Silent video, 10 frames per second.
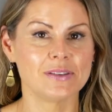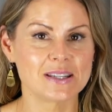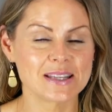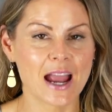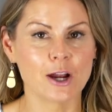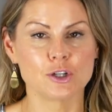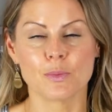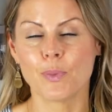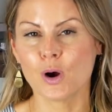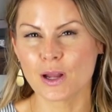a desire to
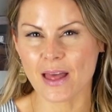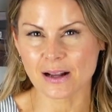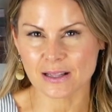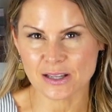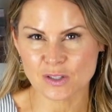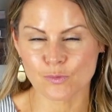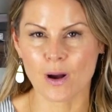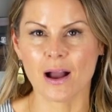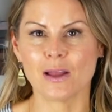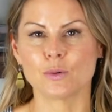pour that glass of
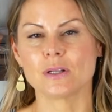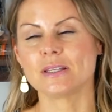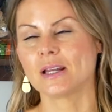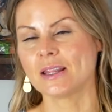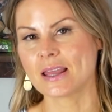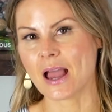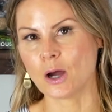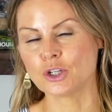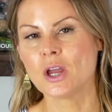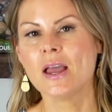wine or to sit on the
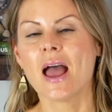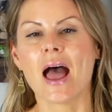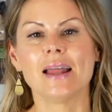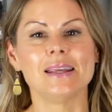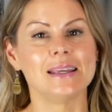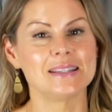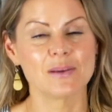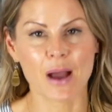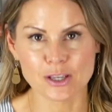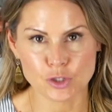couch and eat
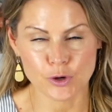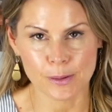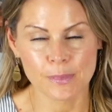some ice cream.